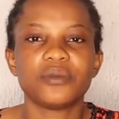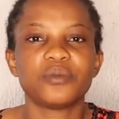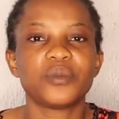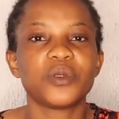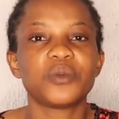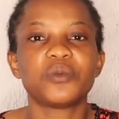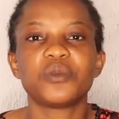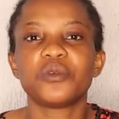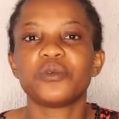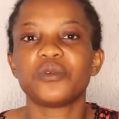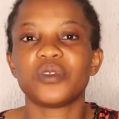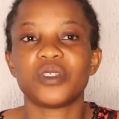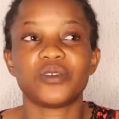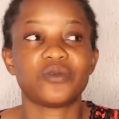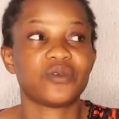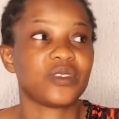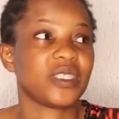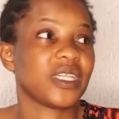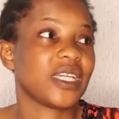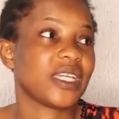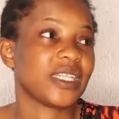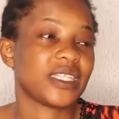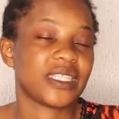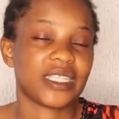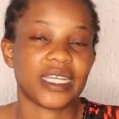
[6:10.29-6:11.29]
people will
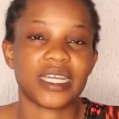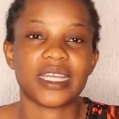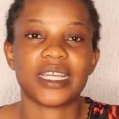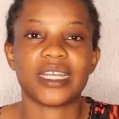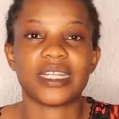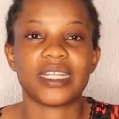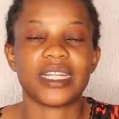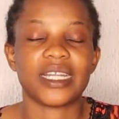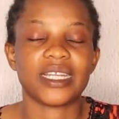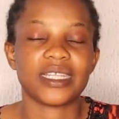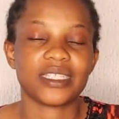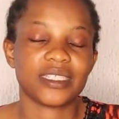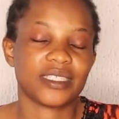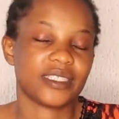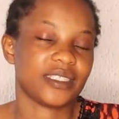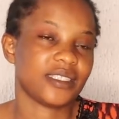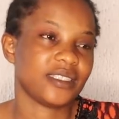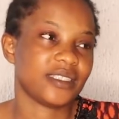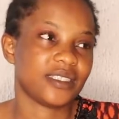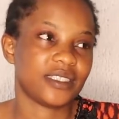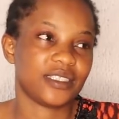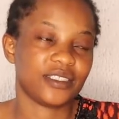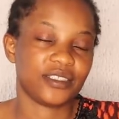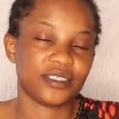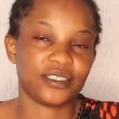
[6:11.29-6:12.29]
even get tired. Like, is,